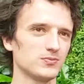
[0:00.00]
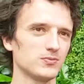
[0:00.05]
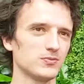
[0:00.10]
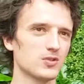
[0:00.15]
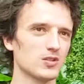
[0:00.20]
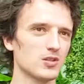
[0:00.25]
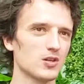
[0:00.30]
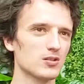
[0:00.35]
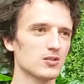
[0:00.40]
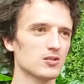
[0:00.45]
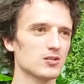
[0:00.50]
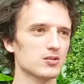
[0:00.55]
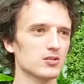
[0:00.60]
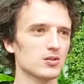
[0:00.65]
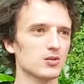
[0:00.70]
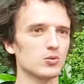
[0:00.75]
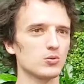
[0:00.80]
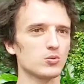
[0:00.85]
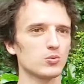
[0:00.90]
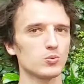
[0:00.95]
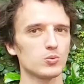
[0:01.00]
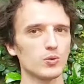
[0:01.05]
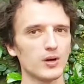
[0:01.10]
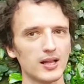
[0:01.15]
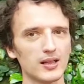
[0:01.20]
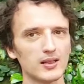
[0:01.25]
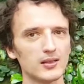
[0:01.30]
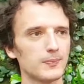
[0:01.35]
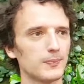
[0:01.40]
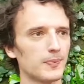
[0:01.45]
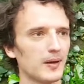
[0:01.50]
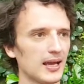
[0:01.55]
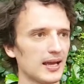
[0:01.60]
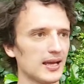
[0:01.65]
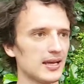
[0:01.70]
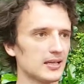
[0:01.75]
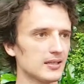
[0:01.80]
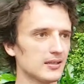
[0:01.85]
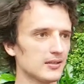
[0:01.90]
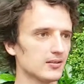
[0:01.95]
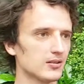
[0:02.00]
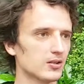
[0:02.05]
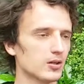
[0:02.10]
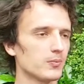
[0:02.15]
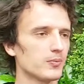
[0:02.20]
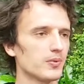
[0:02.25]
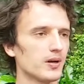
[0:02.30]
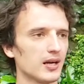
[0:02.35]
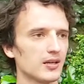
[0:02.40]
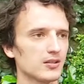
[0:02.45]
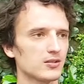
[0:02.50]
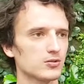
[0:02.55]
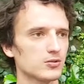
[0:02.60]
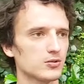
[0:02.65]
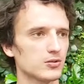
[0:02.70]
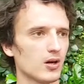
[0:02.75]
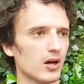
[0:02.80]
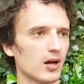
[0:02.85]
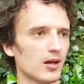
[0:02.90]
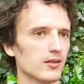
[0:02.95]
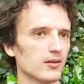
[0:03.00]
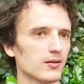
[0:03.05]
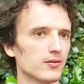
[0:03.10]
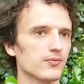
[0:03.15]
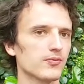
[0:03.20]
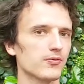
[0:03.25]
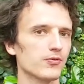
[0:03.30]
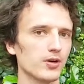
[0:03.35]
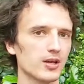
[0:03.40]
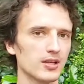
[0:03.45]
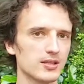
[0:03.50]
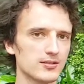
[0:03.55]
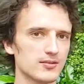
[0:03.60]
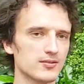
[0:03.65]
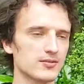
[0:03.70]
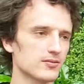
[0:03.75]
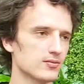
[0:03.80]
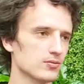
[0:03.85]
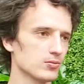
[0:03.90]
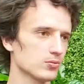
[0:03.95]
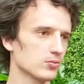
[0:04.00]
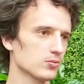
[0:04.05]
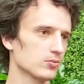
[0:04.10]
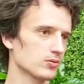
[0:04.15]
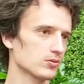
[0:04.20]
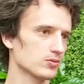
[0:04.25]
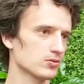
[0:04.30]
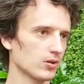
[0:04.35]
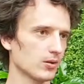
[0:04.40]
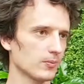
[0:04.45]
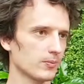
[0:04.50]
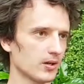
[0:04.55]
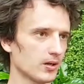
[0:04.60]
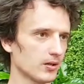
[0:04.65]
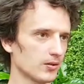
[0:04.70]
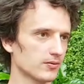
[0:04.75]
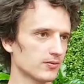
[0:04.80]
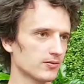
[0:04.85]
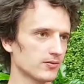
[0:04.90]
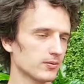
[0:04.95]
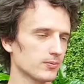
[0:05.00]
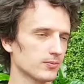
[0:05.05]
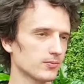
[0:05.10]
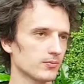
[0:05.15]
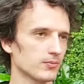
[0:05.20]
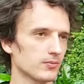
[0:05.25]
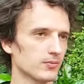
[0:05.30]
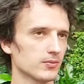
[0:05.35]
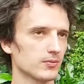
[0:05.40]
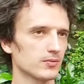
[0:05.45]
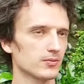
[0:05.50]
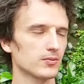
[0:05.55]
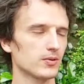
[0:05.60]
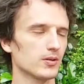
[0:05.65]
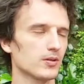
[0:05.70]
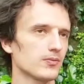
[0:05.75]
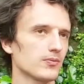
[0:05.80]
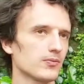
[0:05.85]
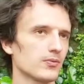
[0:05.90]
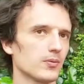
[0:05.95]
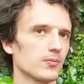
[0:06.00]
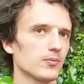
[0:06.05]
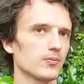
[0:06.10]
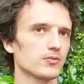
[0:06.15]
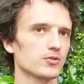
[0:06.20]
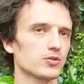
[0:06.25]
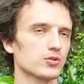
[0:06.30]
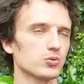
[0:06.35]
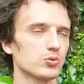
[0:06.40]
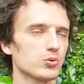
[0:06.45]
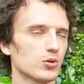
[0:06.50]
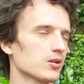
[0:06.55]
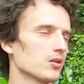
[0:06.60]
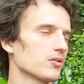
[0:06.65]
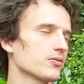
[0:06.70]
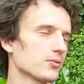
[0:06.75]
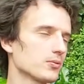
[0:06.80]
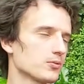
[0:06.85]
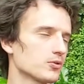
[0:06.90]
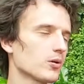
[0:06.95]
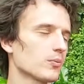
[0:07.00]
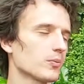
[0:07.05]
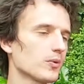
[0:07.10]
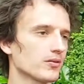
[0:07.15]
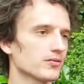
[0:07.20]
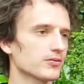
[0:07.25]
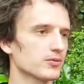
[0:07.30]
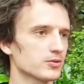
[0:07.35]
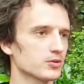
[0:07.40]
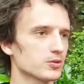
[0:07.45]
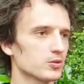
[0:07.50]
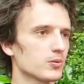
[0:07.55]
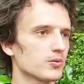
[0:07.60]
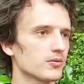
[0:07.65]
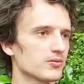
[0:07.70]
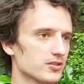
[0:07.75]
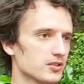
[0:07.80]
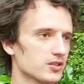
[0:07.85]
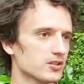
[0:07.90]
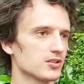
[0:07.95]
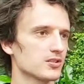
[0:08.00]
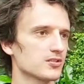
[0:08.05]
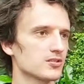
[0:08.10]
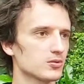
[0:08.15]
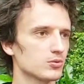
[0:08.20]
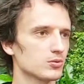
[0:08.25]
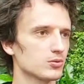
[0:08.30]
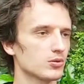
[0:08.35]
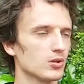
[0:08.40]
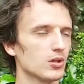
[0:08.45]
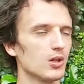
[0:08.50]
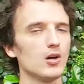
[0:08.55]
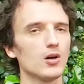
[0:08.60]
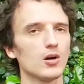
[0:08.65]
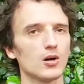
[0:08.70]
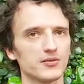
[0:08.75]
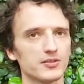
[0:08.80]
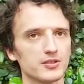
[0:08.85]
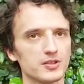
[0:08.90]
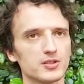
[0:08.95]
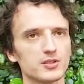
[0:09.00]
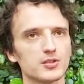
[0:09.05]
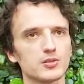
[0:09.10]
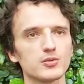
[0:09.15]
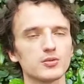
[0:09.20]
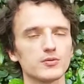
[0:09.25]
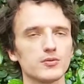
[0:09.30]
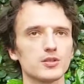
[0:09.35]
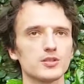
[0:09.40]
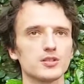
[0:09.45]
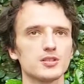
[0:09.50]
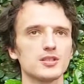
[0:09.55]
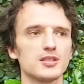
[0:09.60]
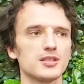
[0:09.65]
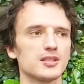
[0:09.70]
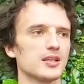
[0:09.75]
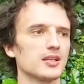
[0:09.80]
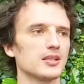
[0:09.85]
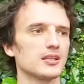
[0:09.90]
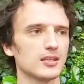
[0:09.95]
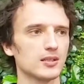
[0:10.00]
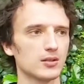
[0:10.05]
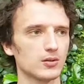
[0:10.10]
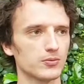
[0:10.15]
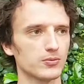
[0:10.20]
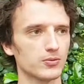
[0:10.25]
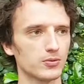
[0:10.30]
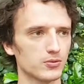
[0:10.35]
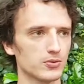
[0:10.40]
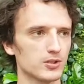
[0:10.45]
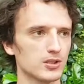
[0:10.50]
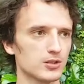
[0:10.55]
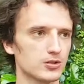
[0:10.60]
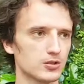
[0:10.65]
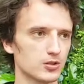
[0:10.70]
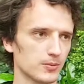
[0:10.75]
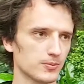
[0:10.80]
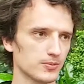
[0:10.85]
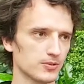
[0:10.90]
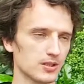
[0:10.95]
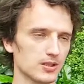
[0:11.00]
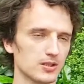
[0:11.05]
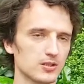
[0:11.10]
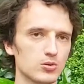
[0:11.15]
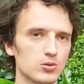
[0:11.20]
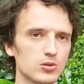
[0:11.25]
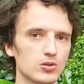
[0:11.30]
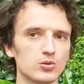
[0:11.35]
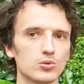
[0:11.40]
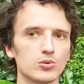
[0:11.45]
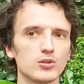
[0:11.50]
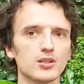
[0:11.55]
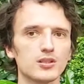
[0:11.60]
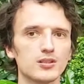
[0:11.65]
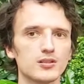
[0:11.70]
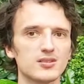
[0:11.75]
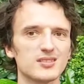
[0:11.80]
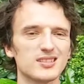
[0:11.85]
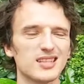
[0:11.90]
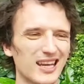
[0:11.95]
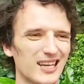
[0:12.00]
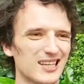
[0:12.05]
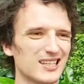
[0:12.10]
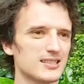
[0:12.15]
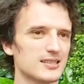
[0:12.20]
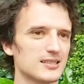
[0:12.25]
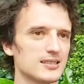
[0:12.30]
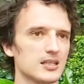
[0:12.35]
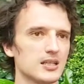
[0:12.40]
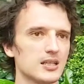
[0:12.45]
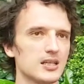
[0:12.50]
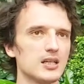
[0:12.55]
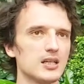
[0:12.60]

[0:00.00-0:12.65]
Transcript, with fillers: not so well paid compared to your other friends who drop out from school, or not from drop out from school, but finish their school, finish the university, and then they go for real jobs. And you are doing science